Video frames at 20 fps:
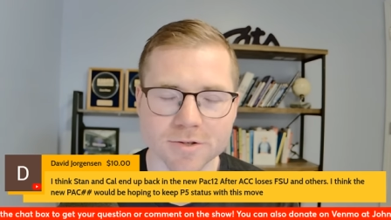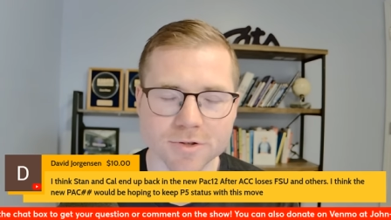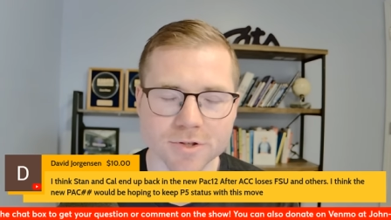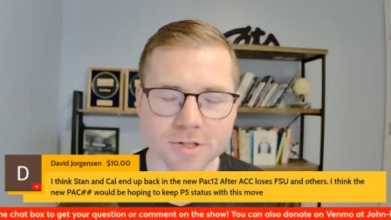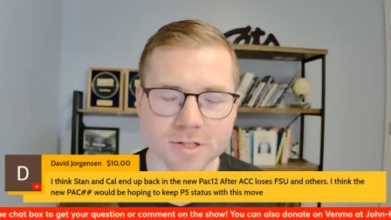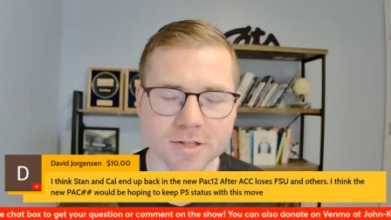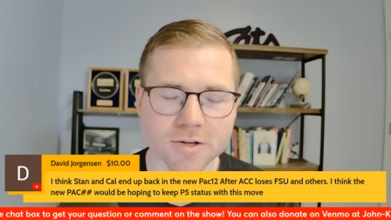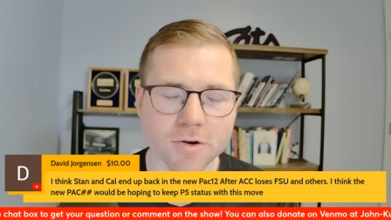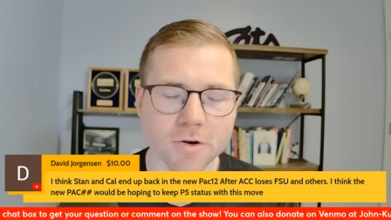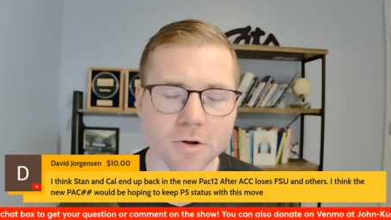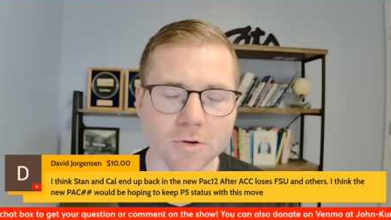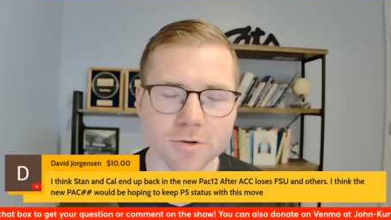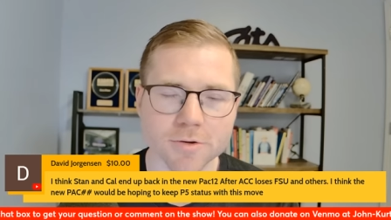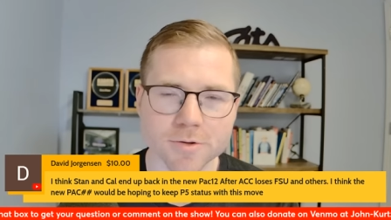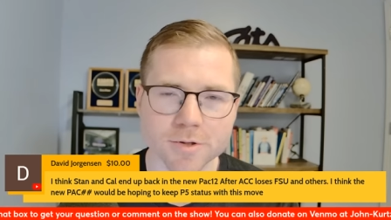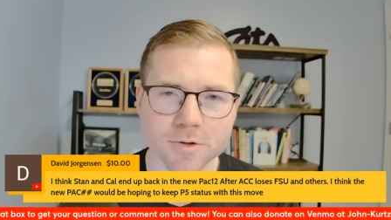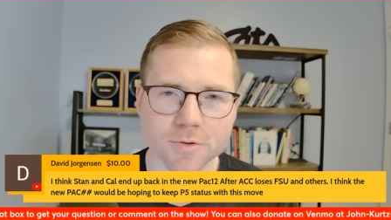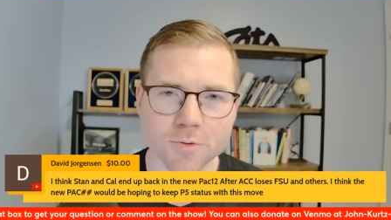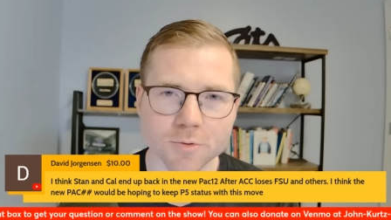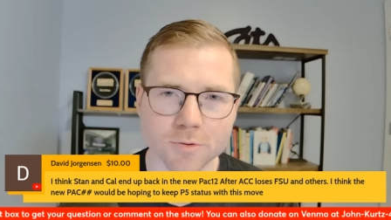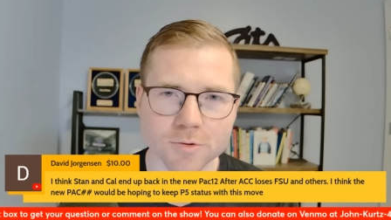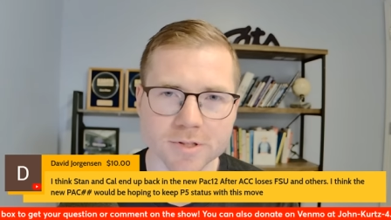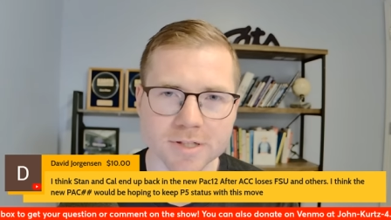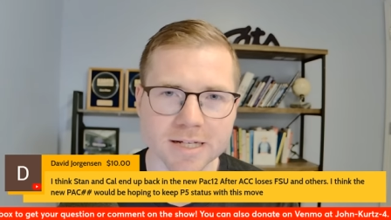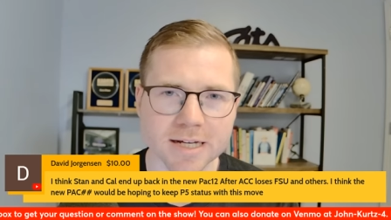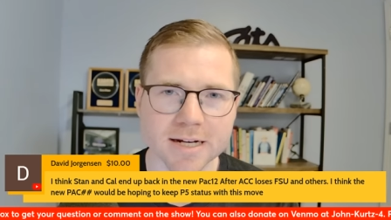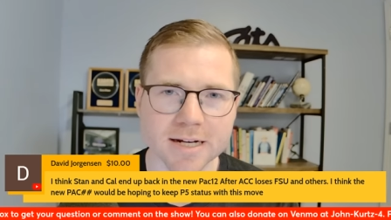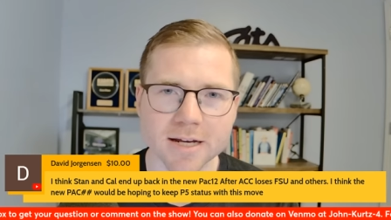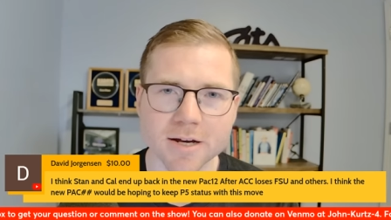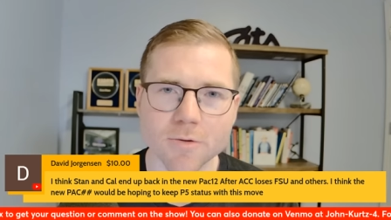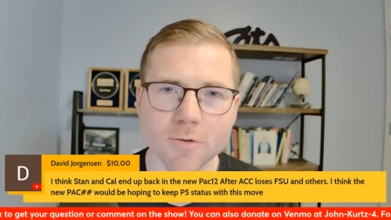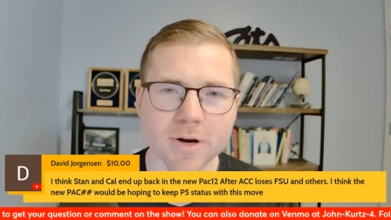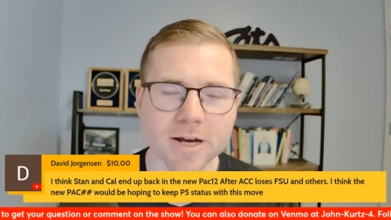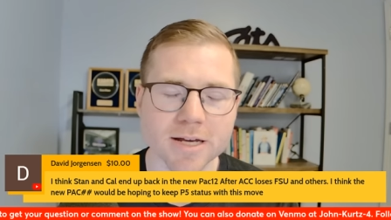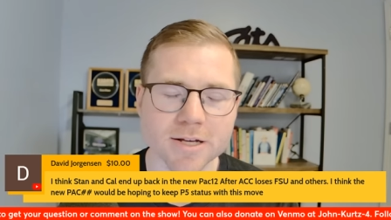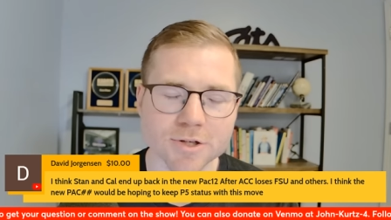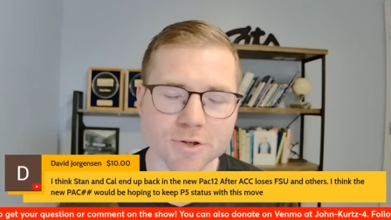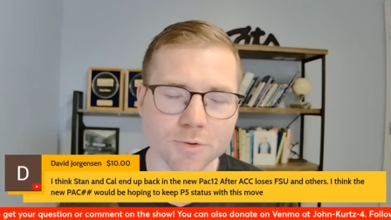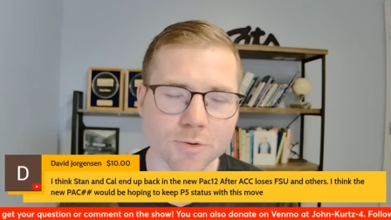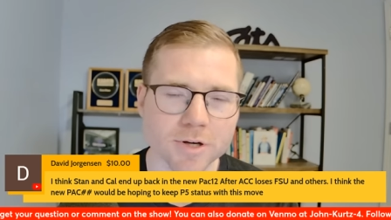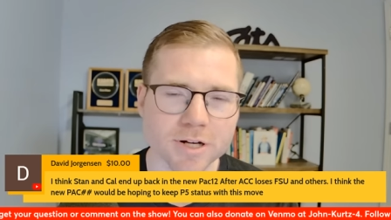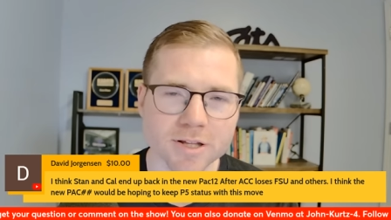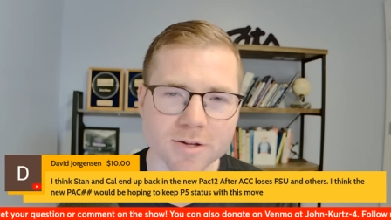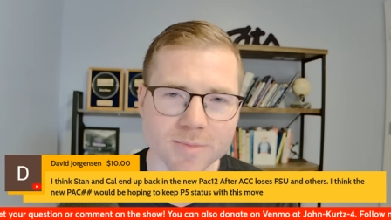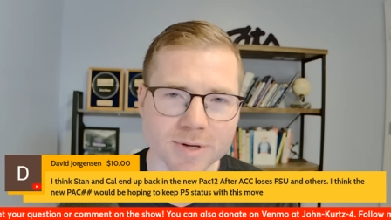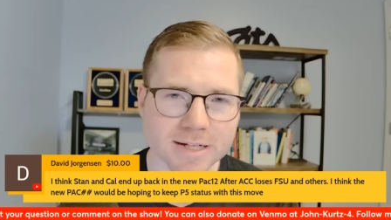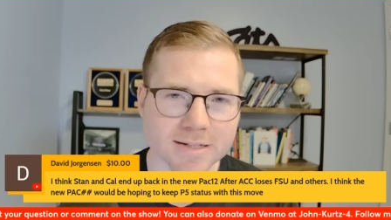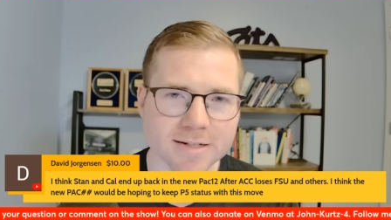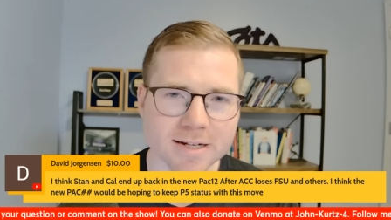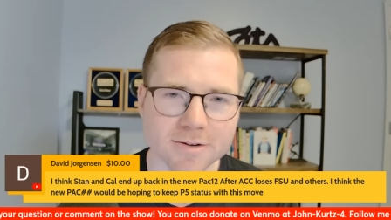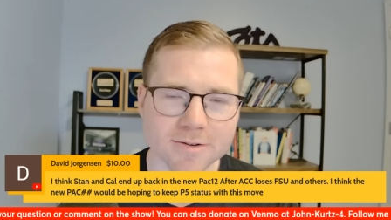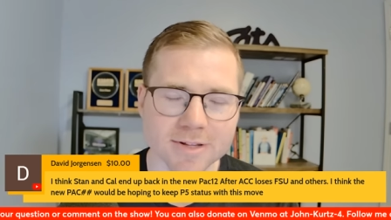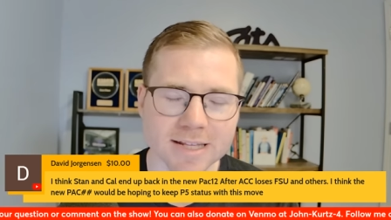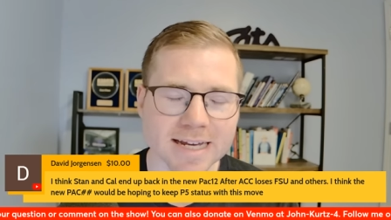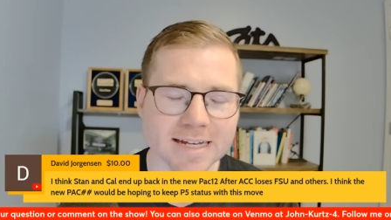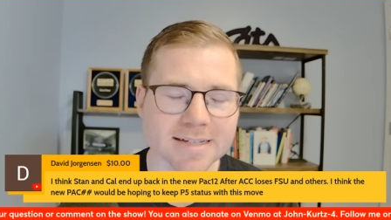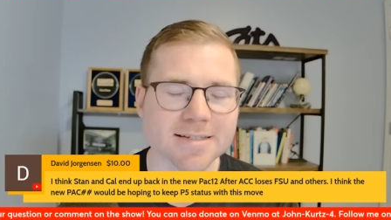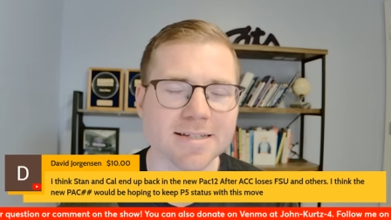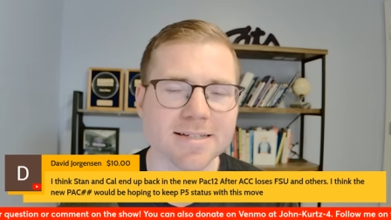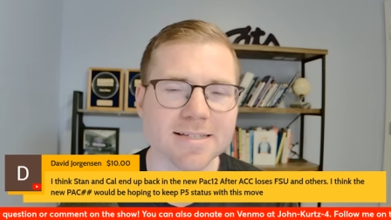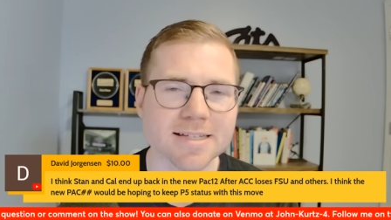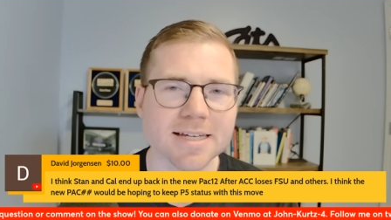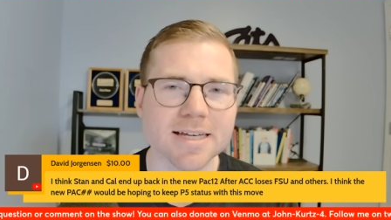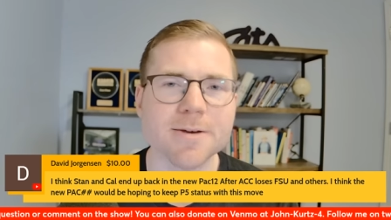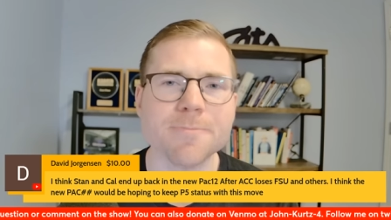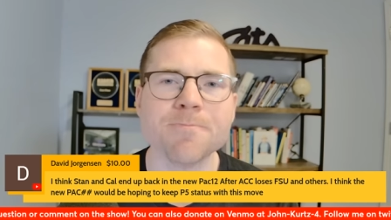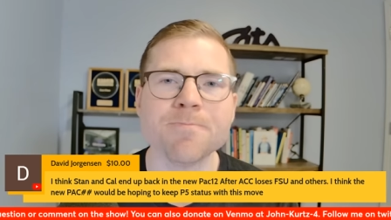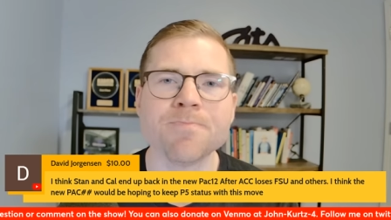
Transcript: to just all those schools getting away and joining the Big Ten or the SEC.